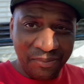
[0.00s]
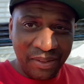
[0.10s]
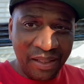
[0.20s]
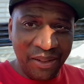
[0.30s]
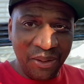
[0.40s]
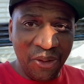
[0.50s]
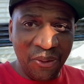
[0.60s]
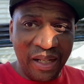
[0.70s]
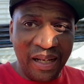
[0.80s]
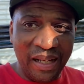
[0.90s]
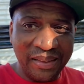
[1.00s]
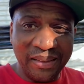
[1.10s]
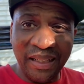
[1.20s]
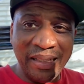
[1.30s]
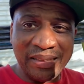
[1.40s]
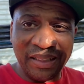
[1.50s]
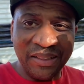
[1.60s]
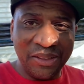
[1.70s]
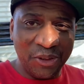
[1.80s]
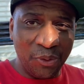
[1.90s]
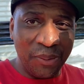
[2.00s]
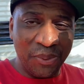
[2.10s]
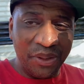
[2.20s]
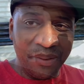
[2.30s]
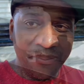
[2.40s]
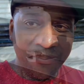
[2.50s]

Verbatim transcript: Here you go guys, link is in the description.